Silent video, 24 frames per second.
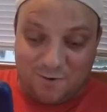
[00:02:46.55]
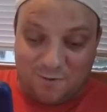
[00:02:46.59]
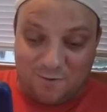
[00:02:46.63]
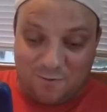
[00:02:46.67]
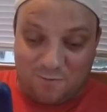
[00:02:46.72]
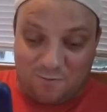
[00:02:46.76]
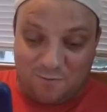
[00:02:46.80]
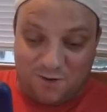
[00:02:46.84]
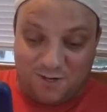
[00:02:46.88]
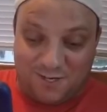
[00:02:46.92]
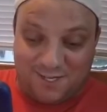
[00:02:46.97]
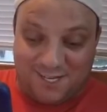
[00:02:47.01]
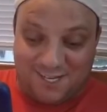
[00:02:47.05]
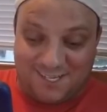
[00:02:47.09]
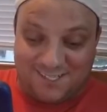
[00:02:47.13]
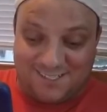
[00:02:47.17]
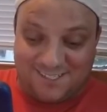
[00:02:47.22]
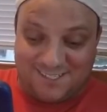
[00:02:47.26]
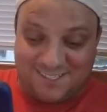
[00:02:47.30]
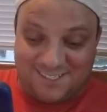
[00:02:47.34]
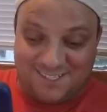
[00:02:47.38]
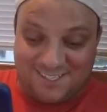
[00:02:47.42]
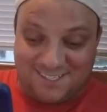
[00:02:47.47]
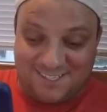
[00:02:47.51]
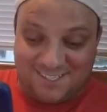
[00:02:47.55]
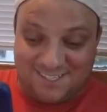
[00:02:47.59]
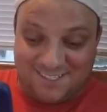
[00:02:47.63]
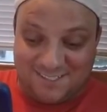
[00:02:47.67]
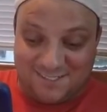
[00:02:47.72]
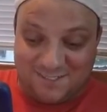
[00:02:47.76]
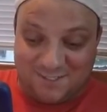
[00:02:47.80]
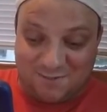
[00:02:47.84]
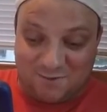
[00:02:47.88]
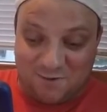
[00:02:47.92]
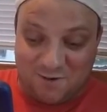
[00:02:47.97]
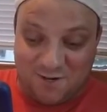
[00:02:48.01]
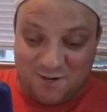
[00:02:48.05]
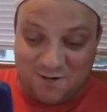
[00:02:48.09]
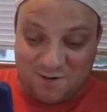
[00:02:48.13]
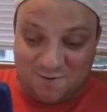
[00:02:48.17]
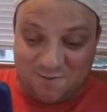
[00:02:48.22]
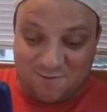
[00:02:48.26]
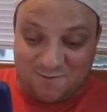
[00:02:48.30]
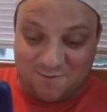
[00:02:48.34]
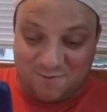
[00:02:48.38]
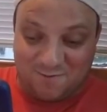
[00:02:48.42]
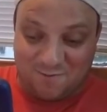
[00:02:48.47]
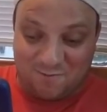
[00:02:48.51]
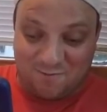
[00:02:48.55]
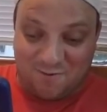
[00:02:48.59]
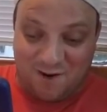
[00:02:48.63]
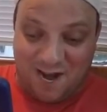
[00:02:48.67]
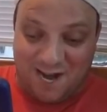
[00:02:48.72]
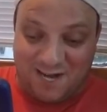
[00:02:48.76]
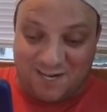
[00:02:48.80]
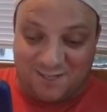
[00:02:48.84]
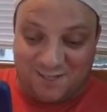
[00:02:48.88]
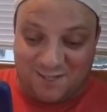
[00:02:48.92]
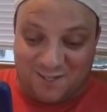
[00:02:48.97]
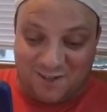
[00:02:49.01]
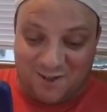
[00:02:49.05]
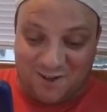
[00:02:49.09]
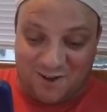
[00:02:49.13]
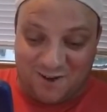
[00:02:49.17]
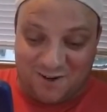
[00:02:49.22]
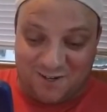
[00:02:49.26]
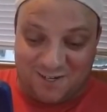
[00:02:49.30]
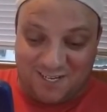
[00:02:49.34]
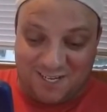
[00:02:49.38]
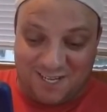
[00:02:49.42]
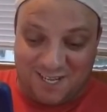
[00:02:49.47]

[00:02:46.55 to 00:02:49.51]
would get to sort of ride along,